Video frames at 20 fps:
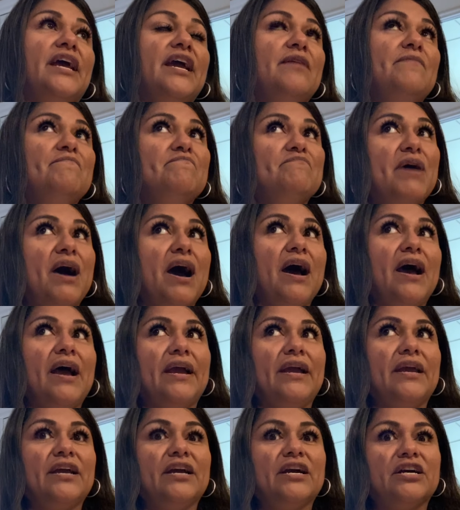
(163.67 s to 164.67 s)
and
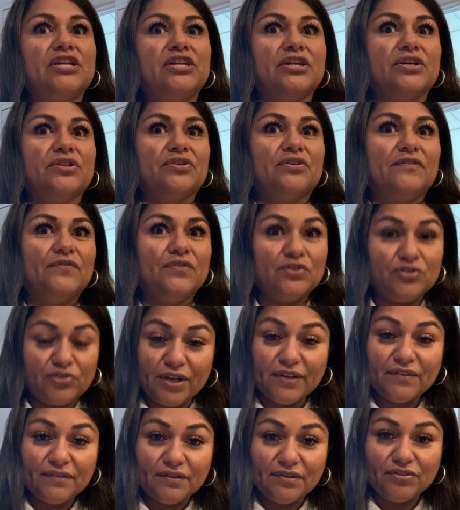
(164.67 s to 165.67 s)
buy another few
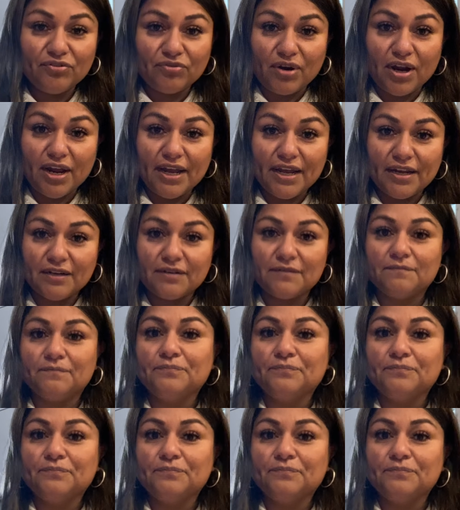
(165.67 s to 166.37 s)
dresses, right?